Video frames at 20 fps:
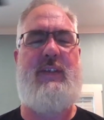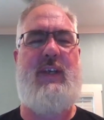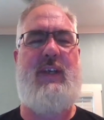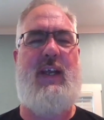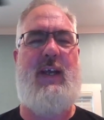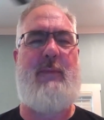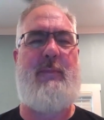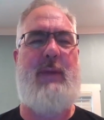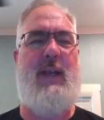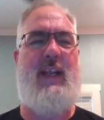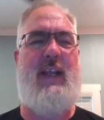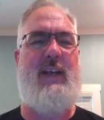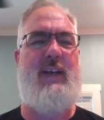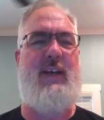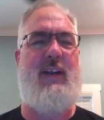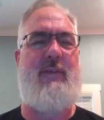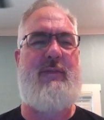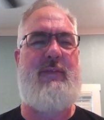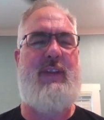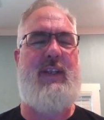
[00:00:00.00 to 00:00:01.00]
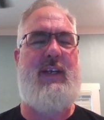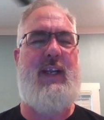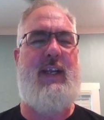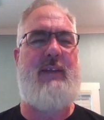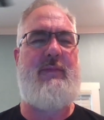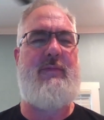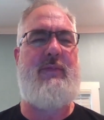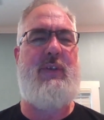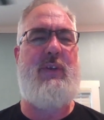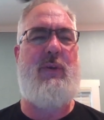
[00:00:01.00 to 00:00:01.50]
not bad enough that
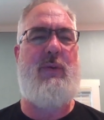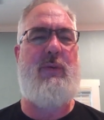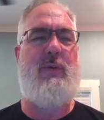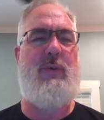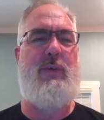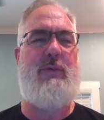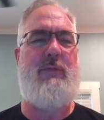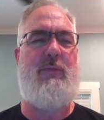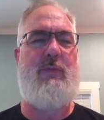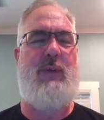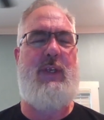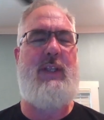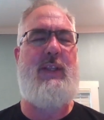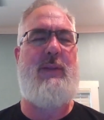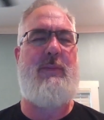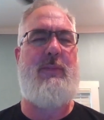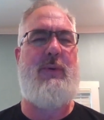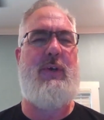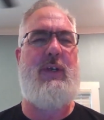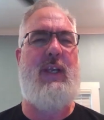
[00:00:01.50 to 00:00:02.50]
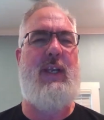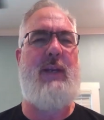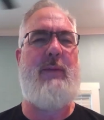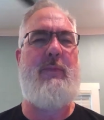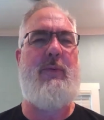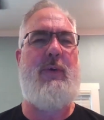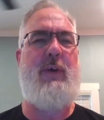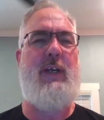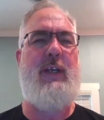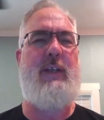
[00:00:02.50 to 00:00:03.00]
I couldn't read the book anymore.